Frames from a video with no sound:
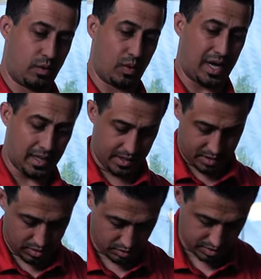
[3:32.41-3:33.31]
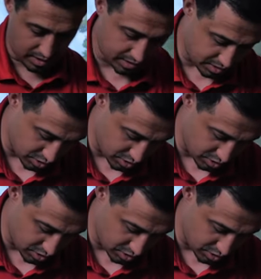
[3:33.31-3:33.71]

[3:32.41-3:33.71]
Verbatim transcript: Now what I like to do is I like